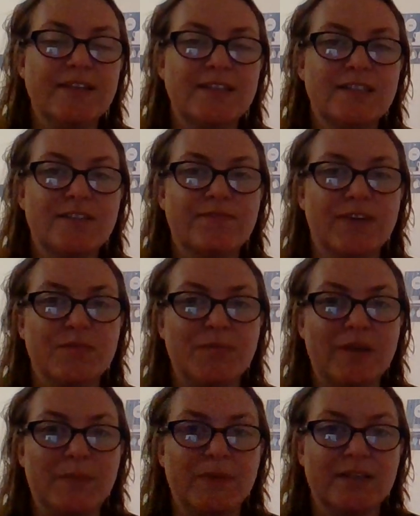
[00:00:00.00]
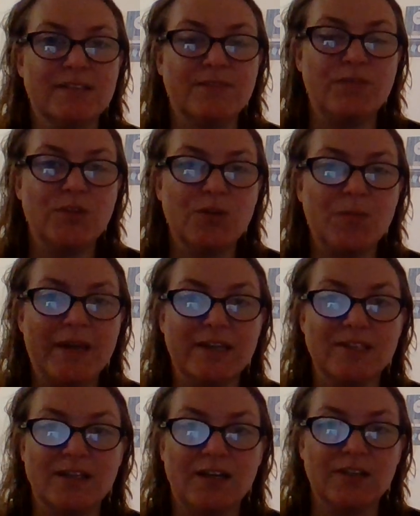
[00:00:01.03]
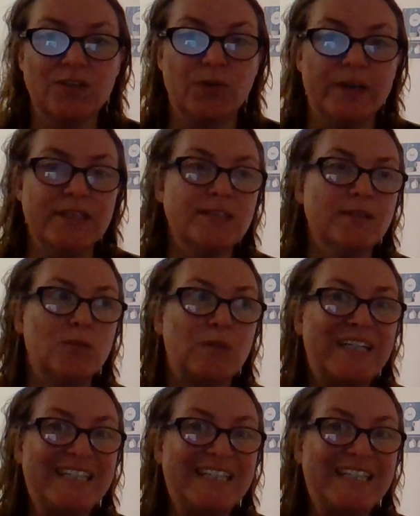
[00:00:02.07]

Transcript: this is the fun bit because if you can make a duck noise,